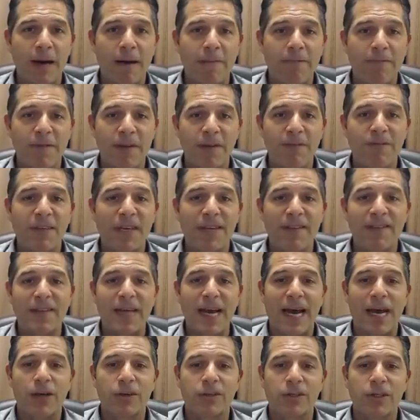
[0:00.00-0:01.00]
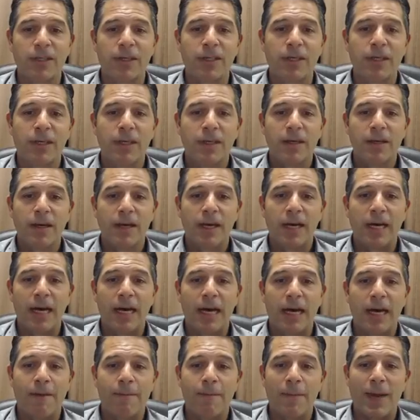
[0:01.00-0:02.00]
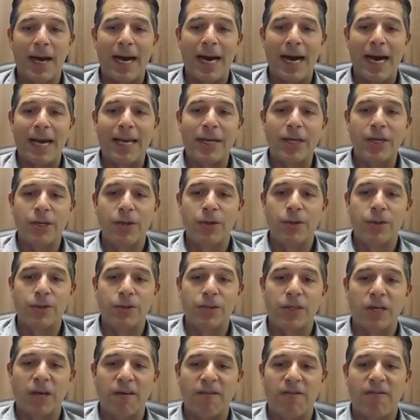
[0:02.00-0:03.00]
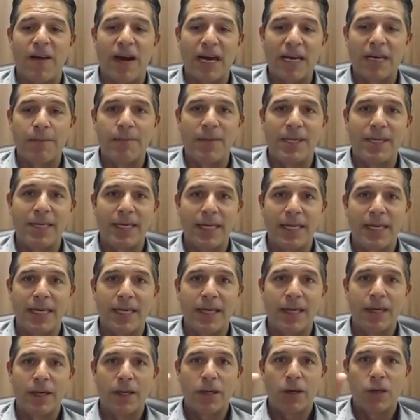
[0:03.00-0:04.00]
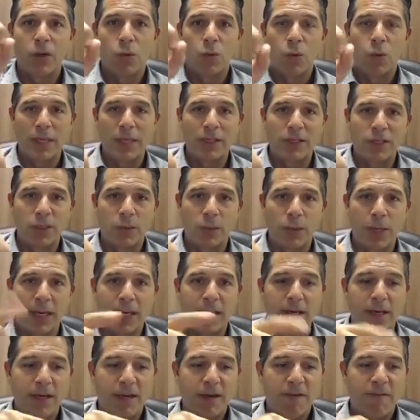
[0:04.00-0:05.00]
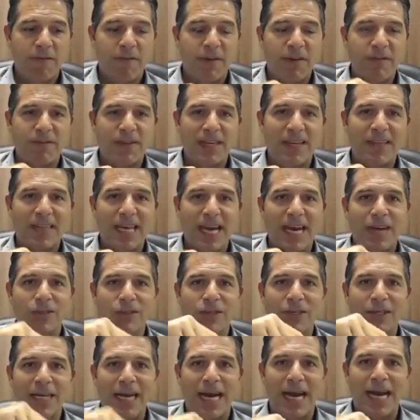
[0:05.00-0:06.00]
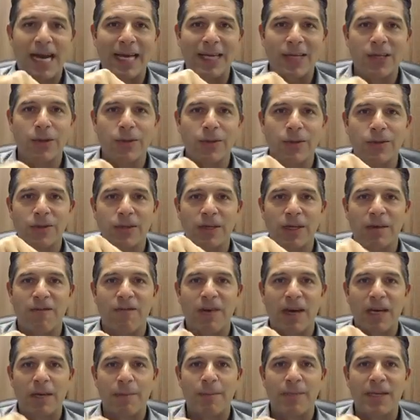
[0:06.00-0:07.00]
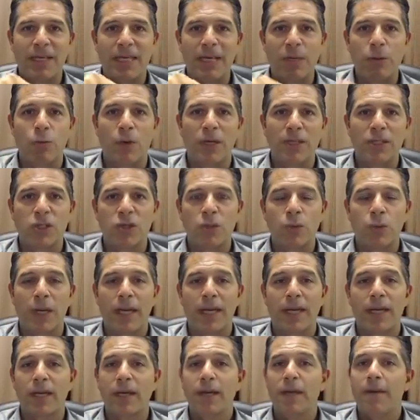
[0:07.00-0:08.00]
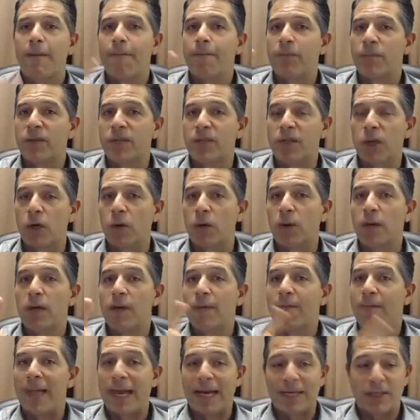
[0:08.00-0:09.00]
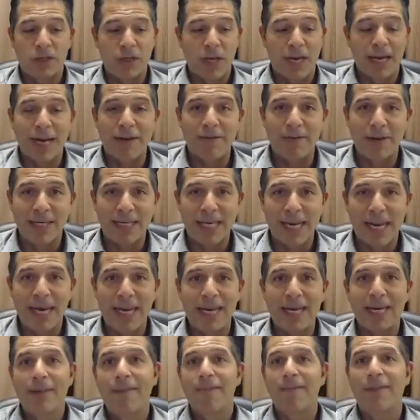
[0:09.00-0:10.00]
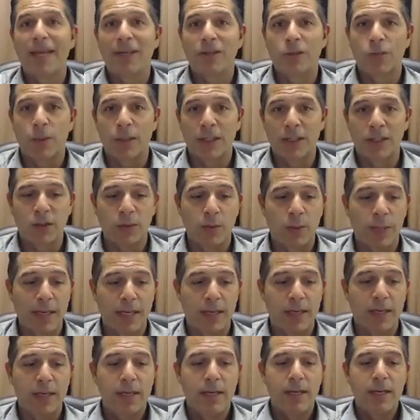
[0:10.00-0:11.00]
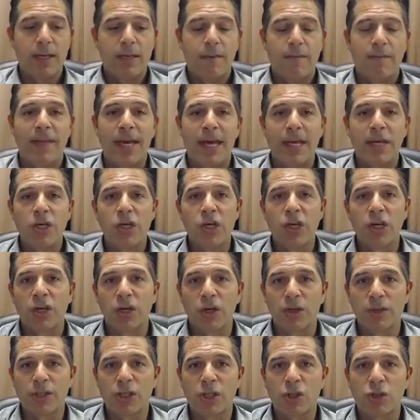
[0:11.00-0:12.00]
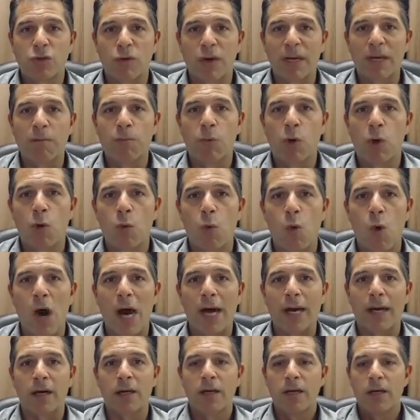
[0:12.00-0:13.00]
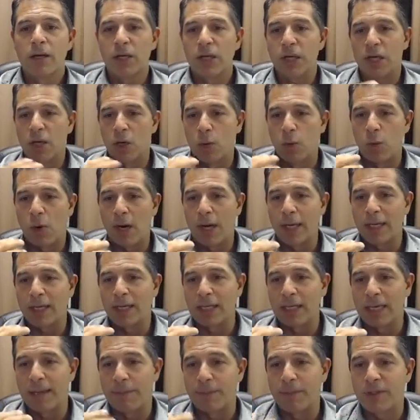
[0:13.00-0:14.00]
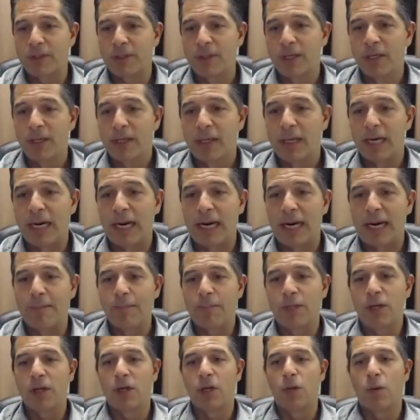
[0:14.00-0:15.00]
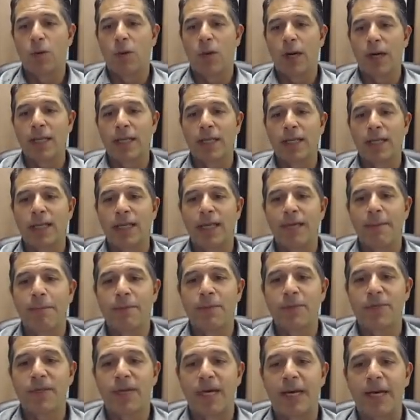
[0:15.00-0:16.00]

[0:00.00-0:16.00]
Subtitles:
50,000 IUs of vitamin D once a week. 50,000 IUs of vitamin D once a week. So that's not every day. That's once a week. Then you're going to drink more water. You don't want your lips. You don't want your lips